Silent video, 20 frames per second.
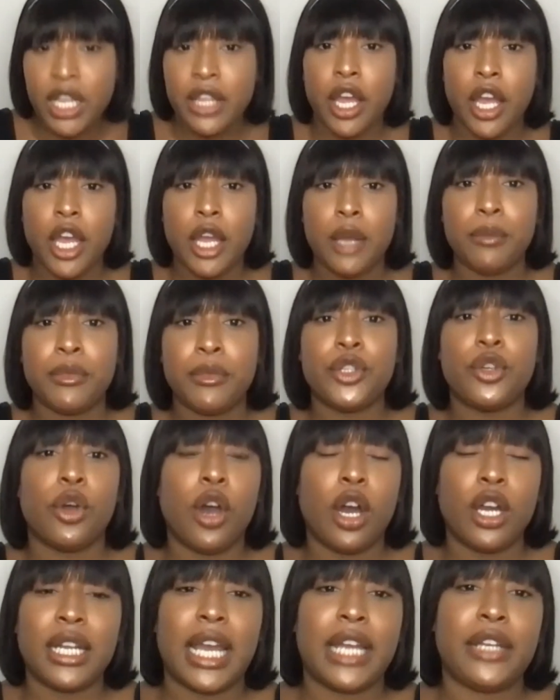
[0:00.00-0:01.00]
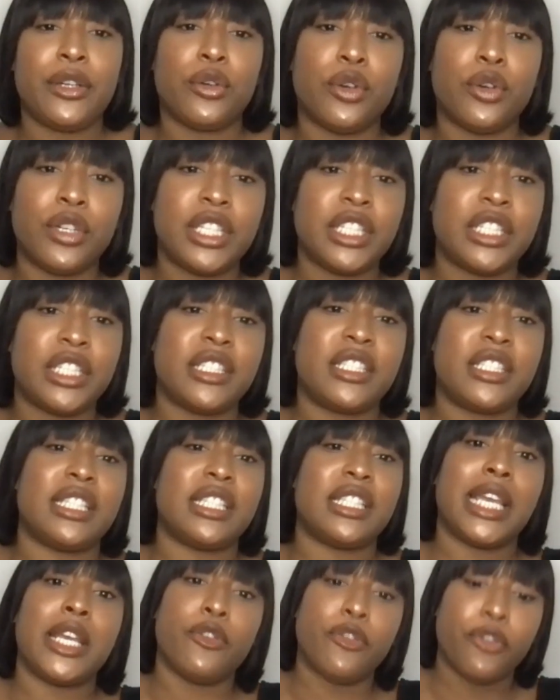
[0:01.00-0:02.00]
your online
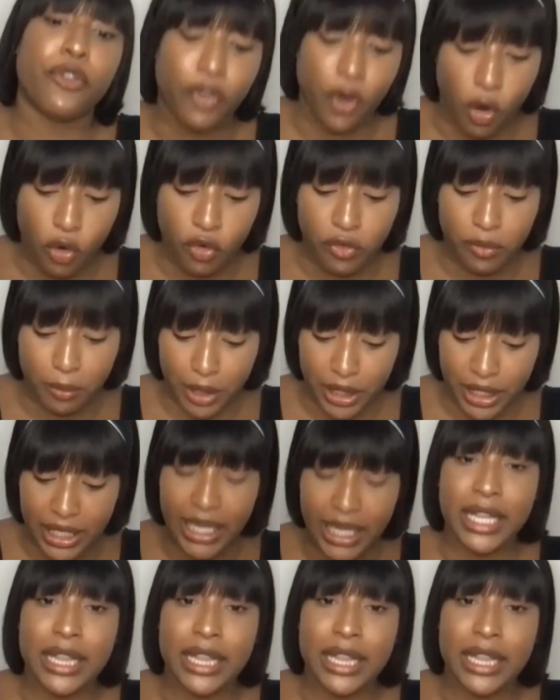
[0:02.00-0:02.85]
audience's involvement